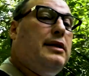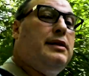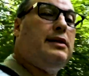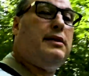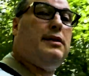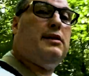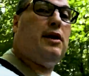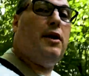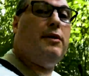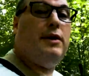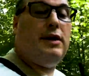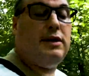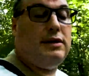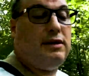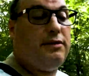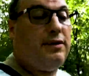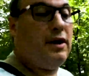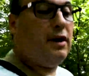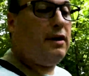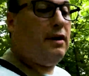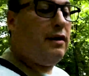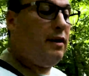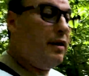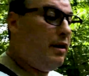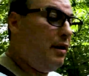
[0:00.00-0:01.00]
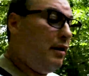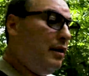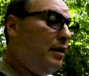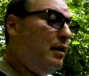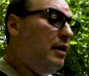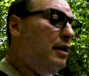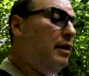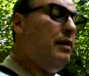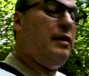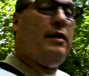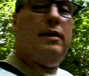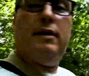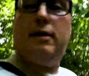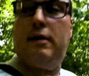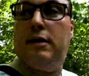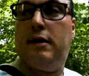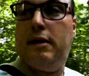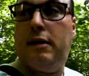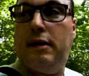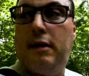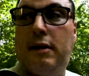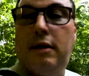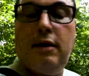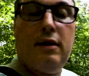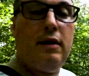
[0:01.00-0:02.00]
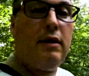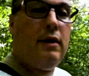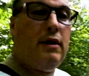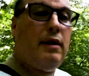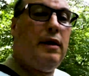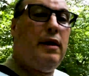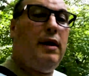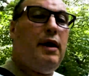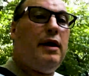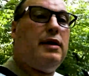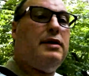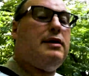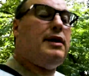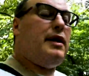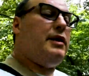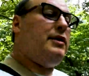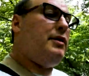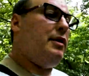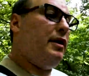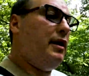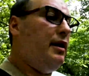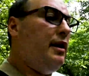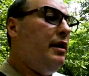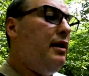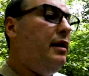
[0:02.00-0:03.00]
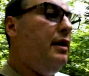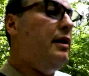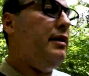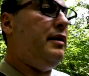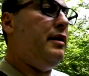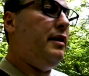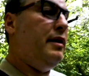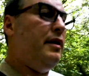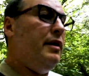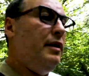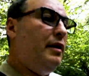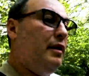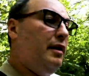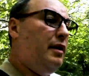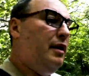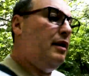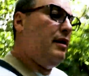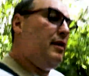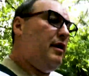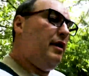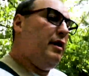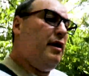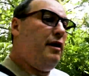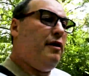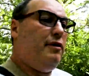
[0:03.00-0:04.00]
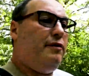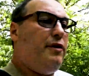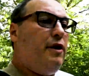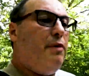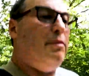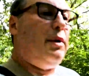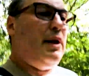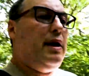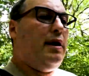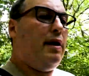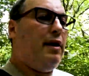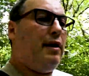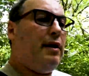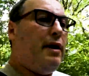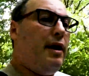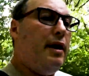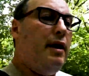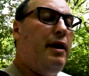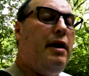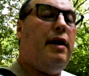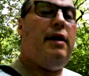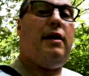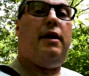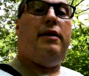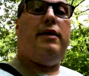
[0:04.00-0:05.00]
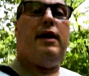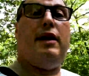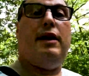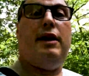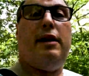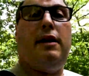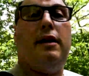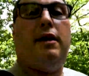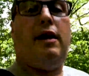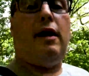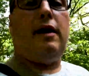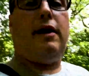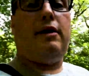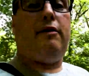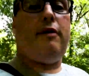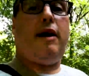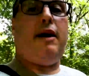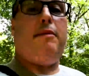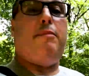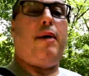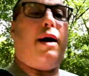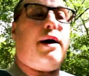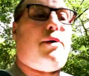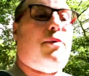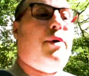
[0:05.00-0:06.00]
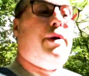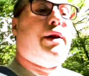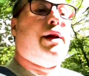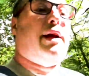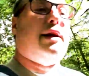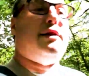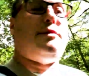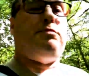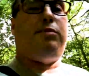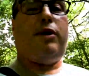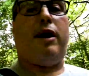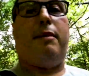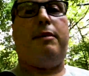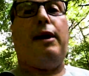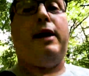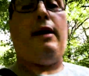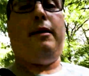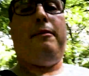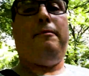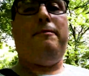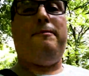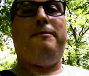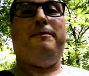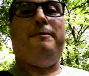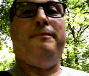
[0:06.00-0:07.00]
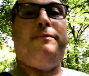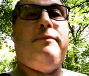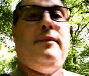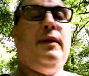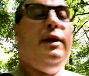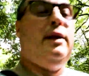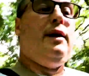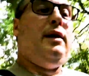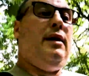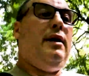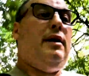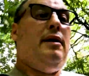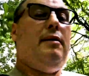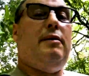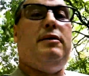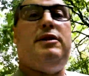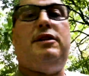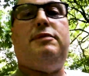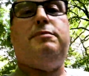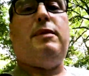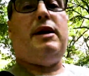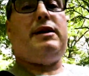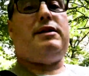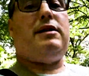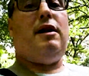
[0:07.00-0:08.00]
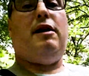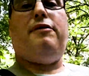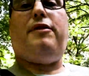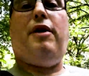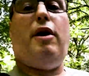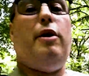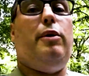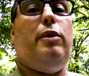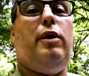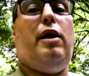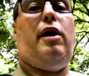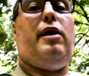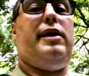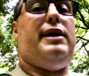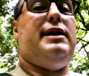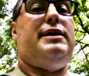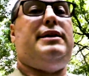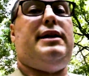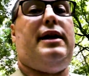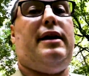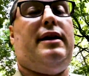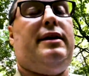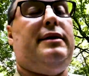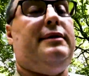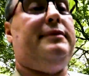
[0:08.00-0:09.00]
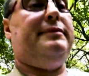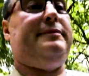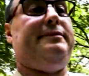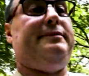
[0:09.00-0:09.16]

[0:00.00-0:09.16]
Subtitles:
Sonys have got log, etc. Film in log, and then you can colour grade back when you get to Premiere. Just makes life a whole lot easier.